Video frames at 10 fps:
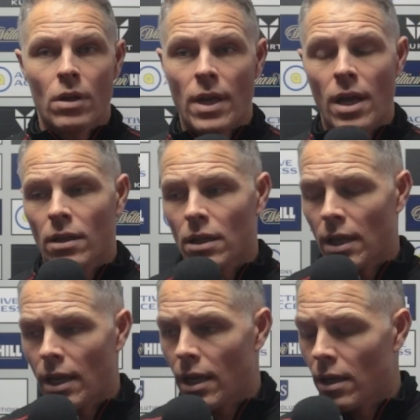Yeah,
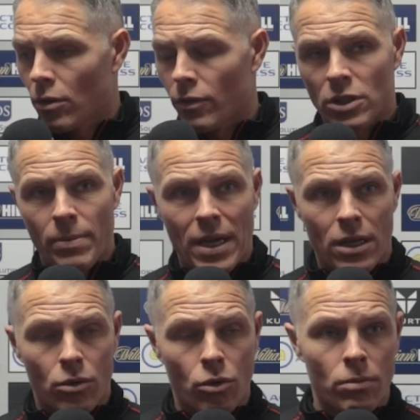obviously
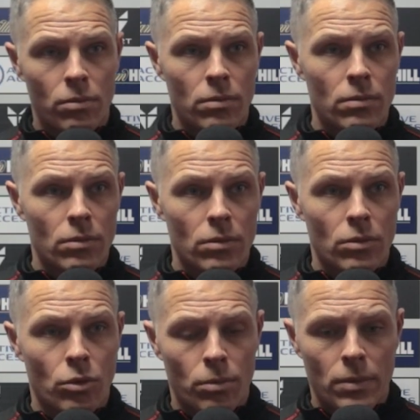back at home
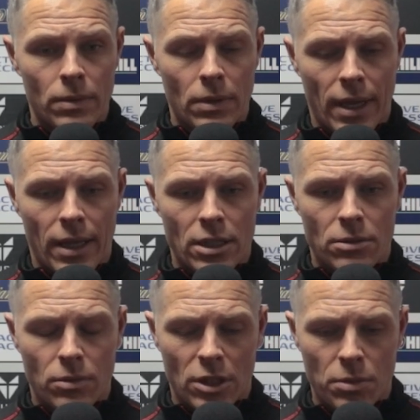
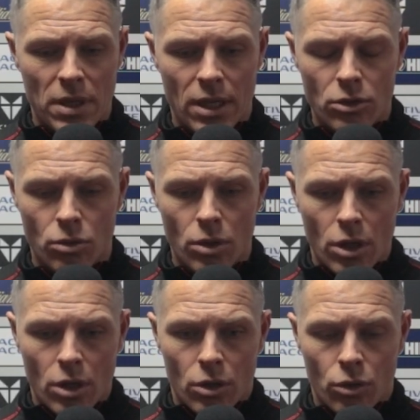this weekend, so
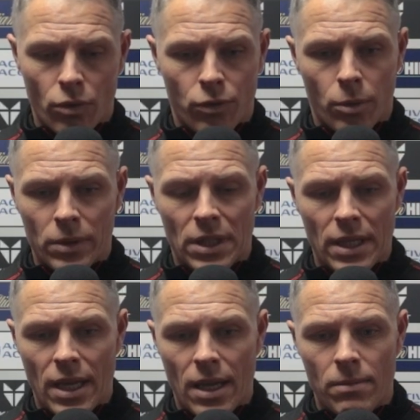looking forward to
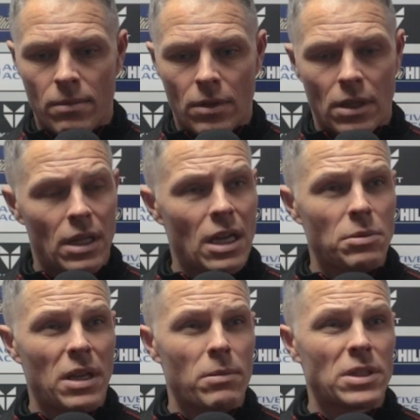the game.
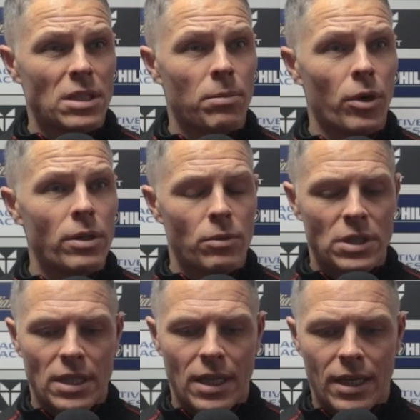Last weekend was disappointing, we
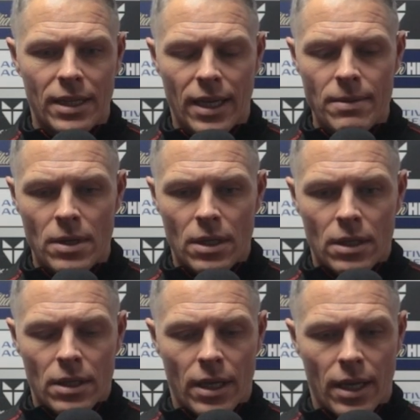said that at the time,
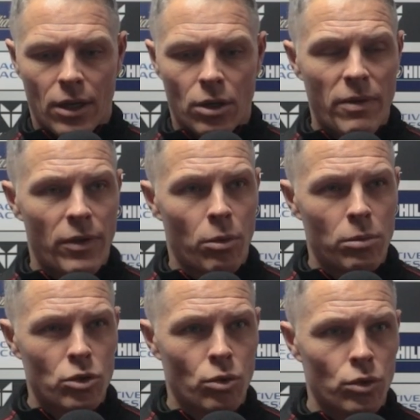going away from
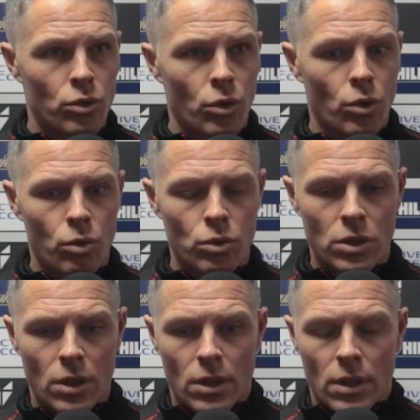home and scoring 2
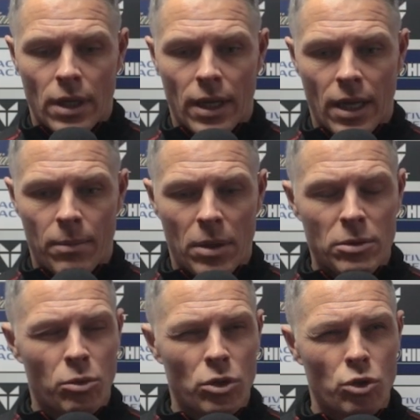goals, but it
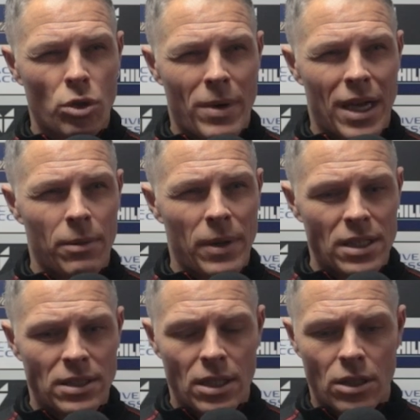was more so the manner we
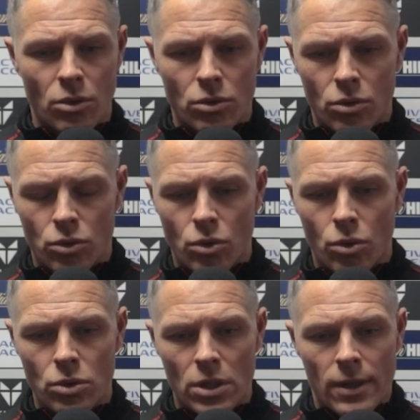conceded those
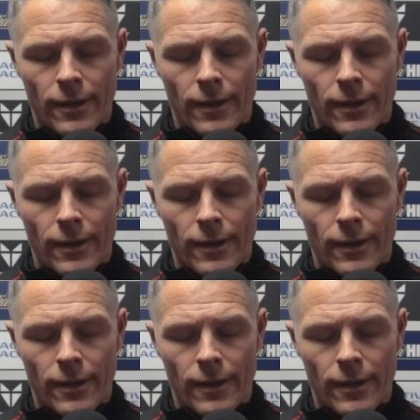goals.